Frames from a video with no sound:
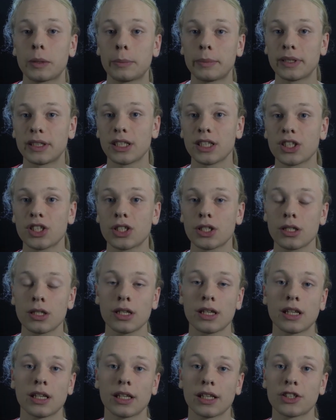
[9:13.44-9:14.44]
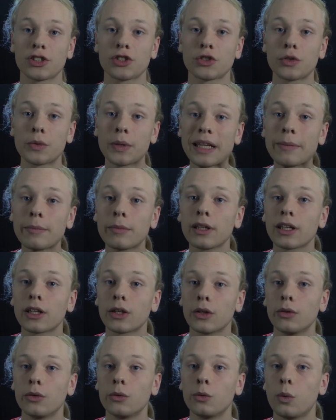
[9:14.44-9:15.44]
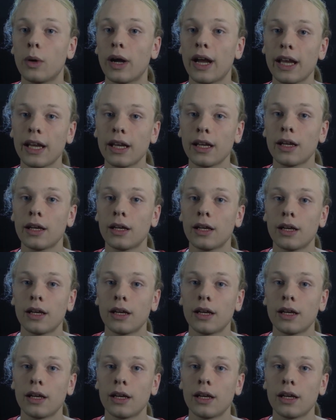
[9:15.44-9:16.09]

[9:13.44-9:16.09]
repetition in an extremely good way.